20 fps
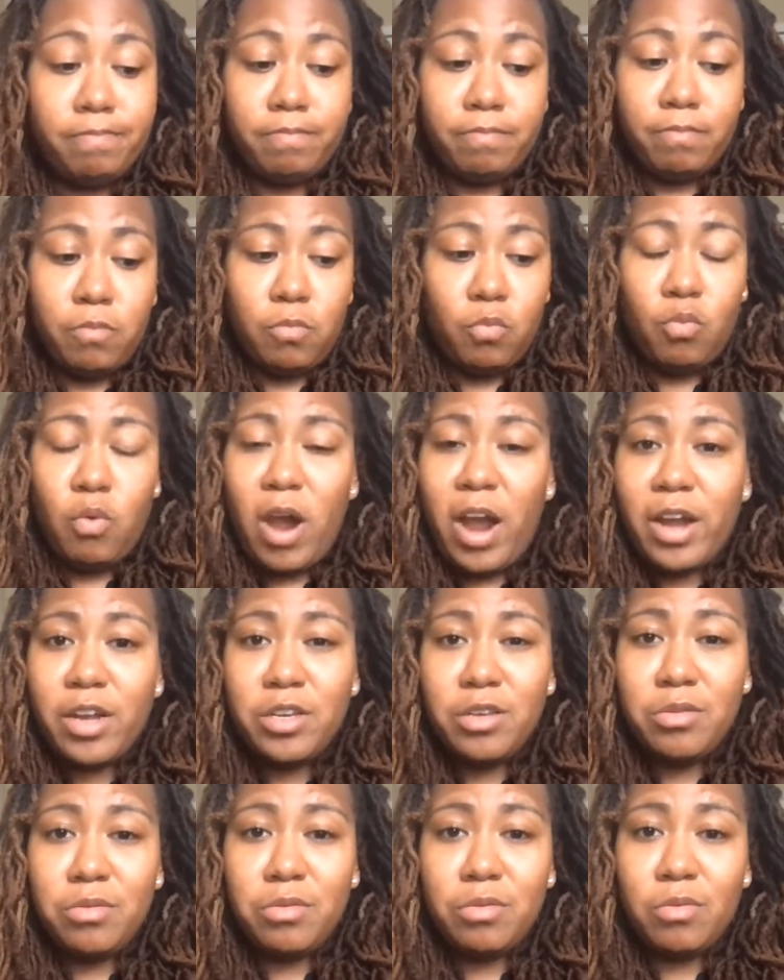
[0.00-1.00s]
why are
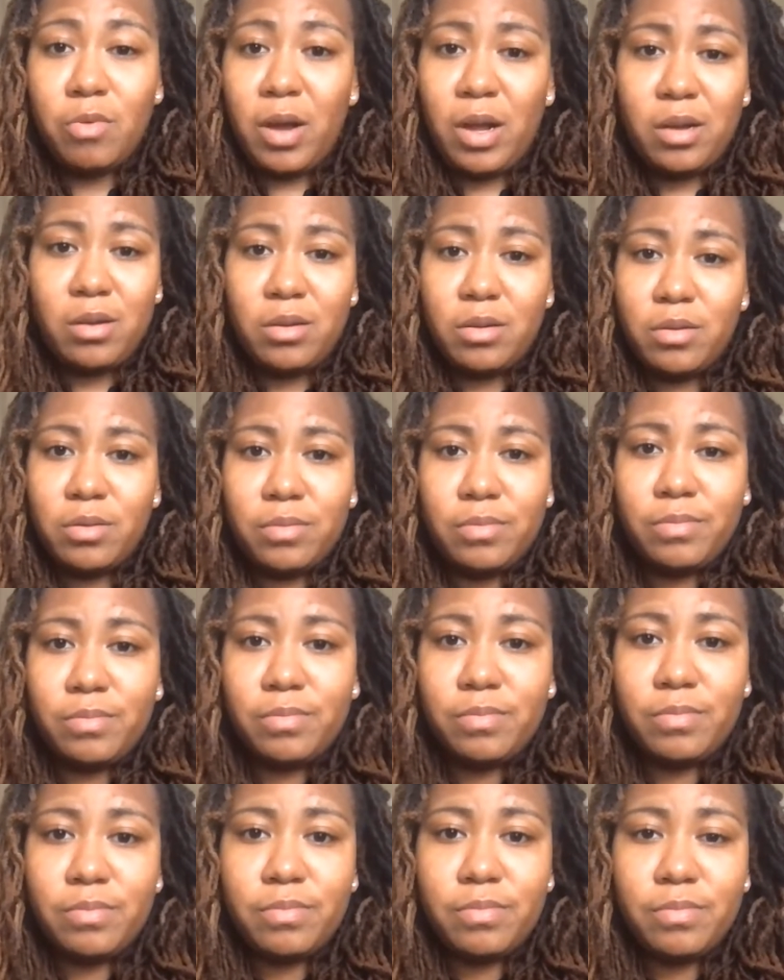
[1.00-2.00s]
you, what
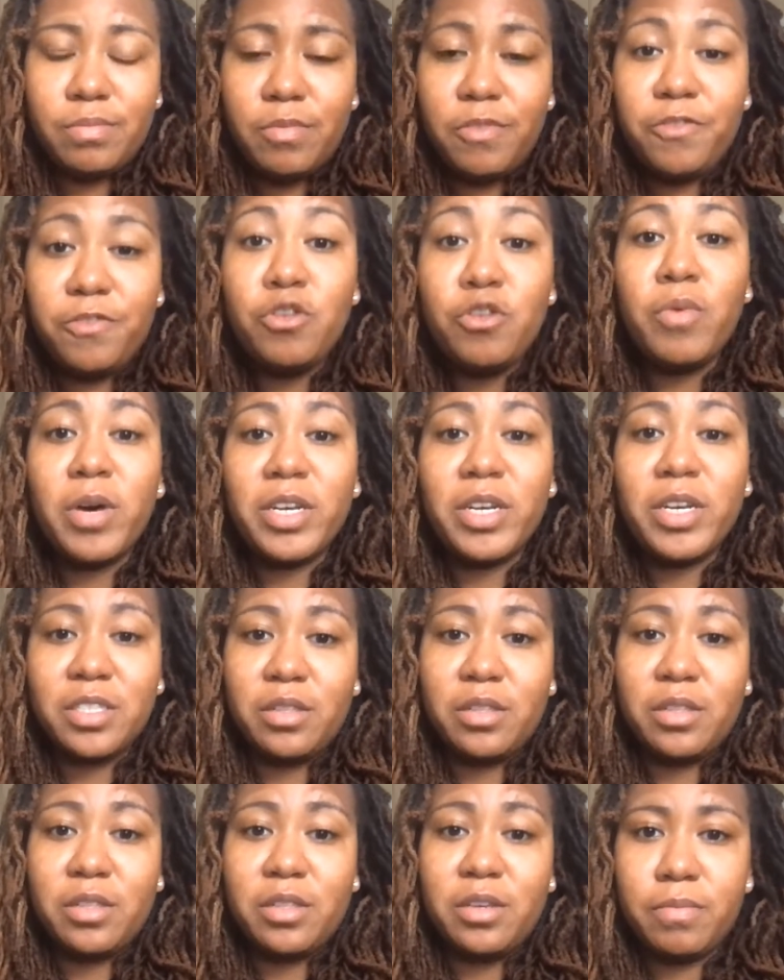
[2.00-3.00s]
if you wasn't
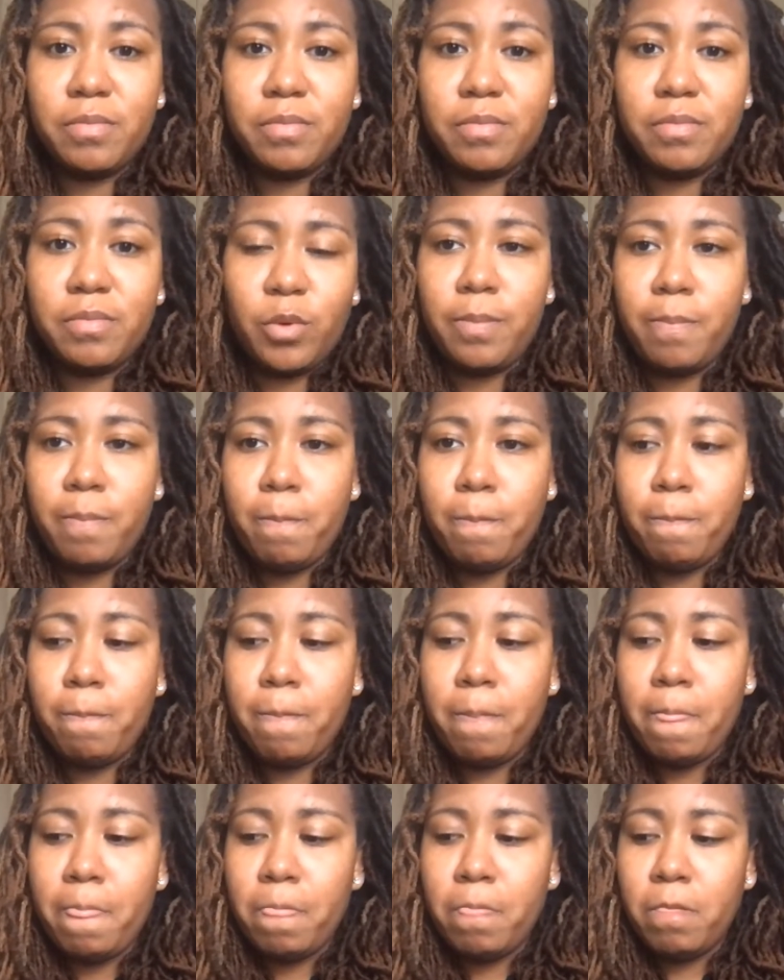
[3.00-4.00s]
there, right?
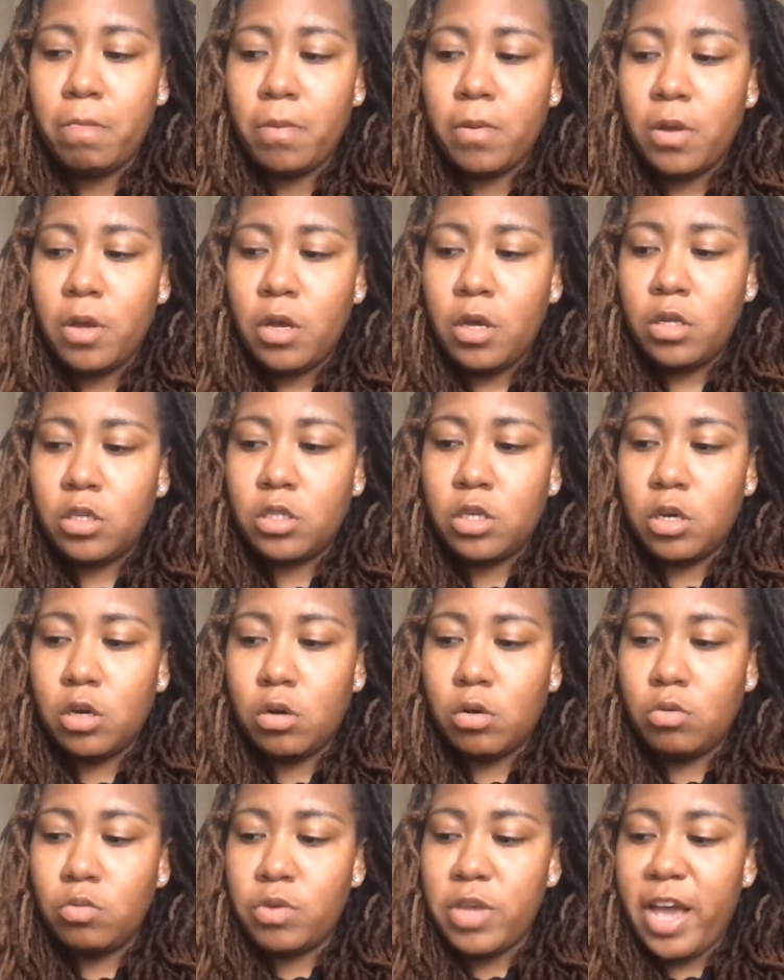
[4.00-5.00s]
So
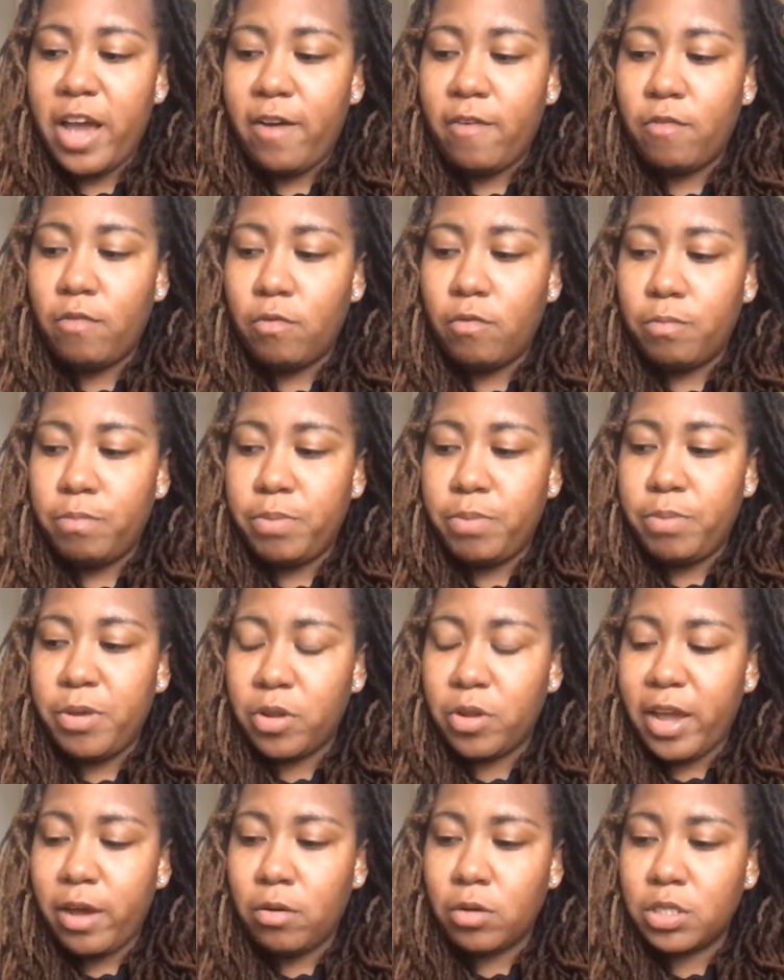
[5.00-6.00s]
we have people
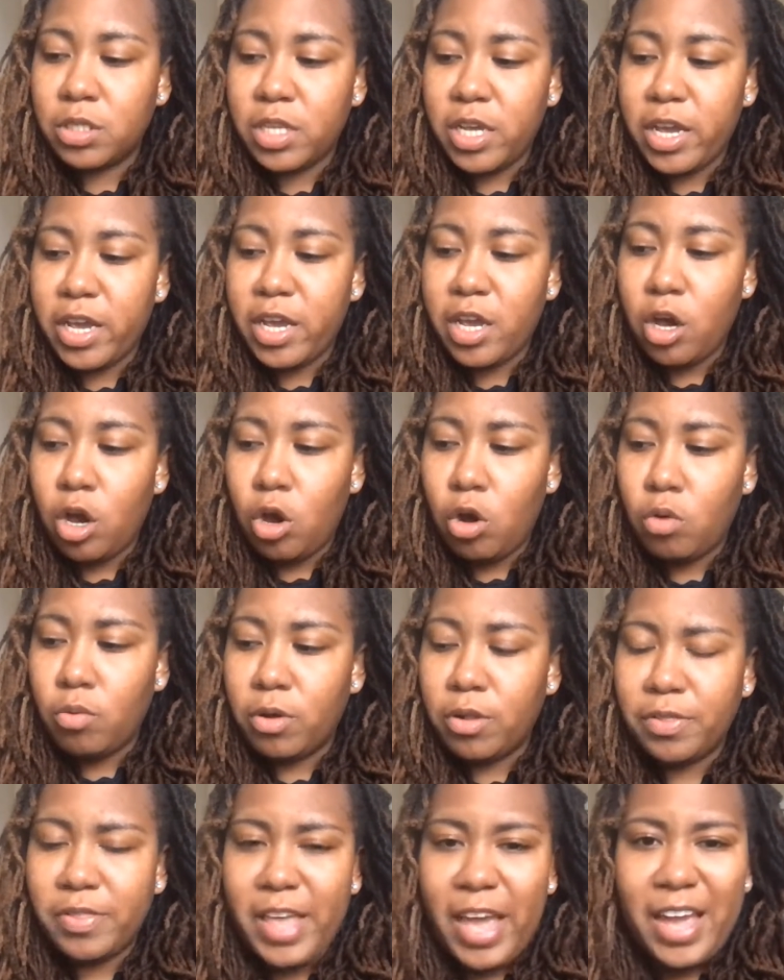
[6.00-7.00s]
that will say, oh, well,
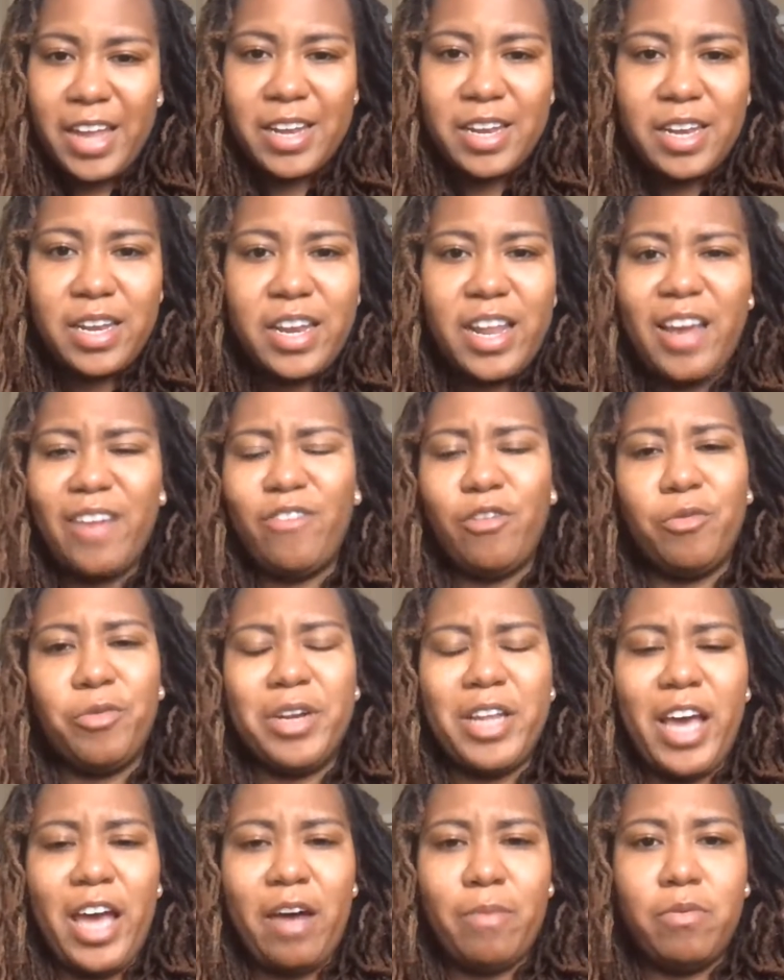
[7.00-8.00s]
that never would
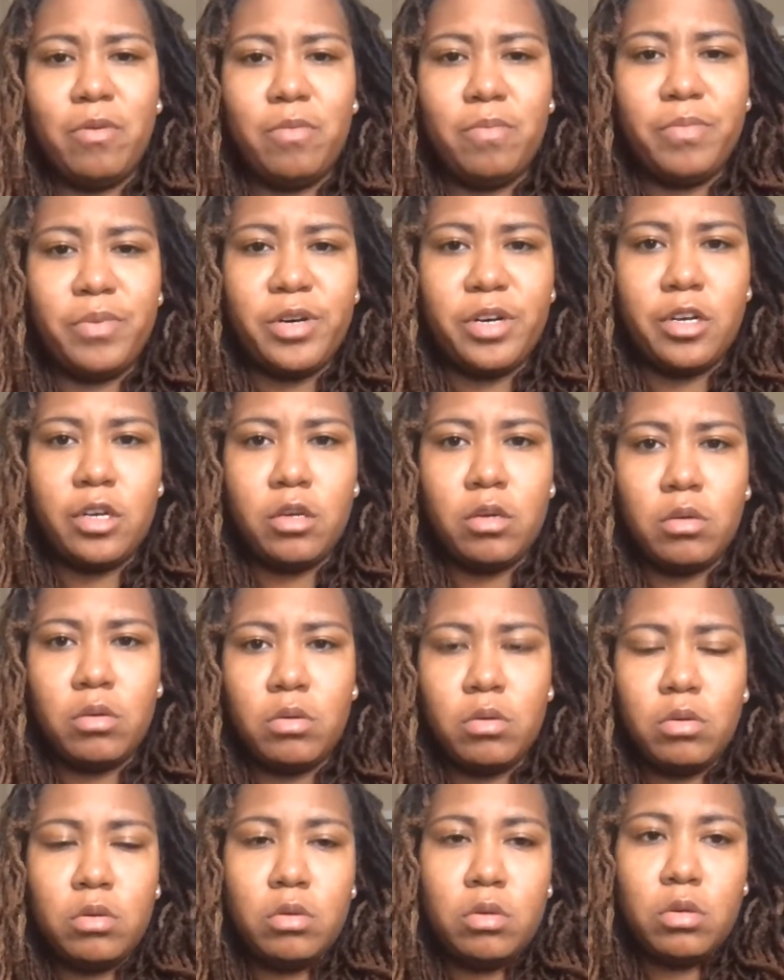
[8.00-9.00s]
happen, but
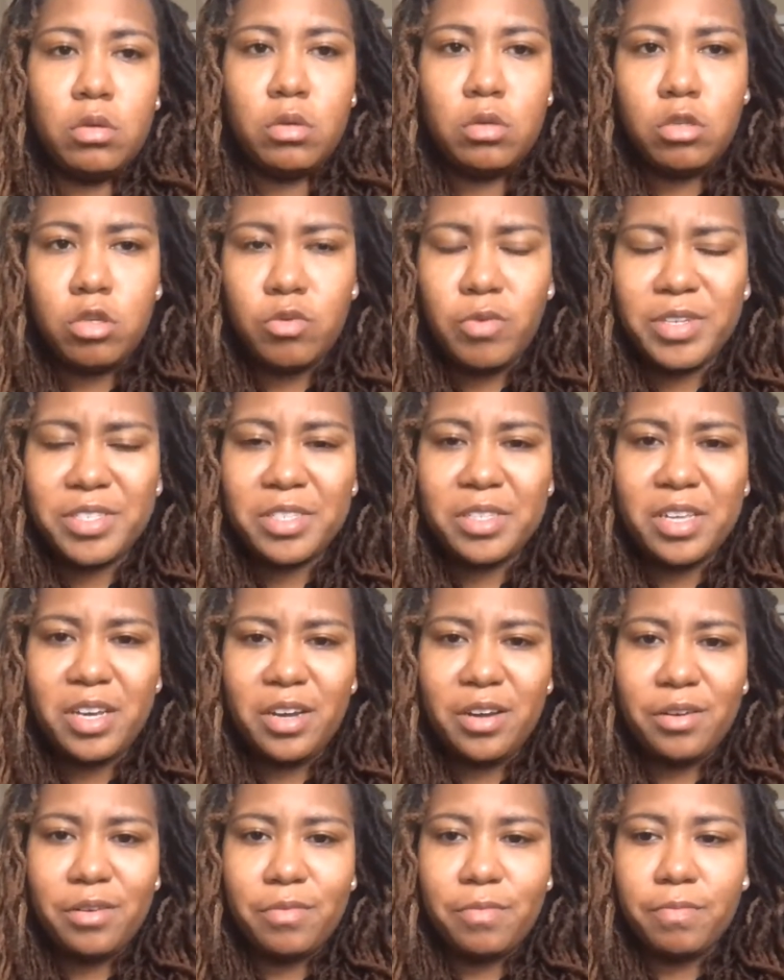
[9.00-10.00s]
you wasn't
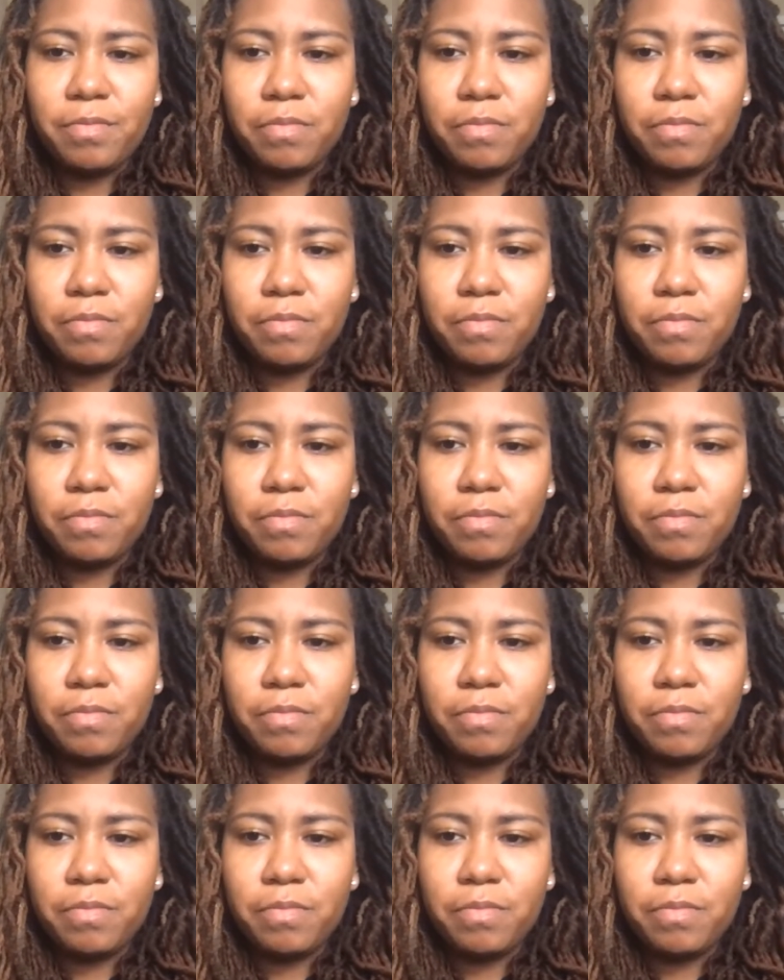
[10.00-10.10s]
there.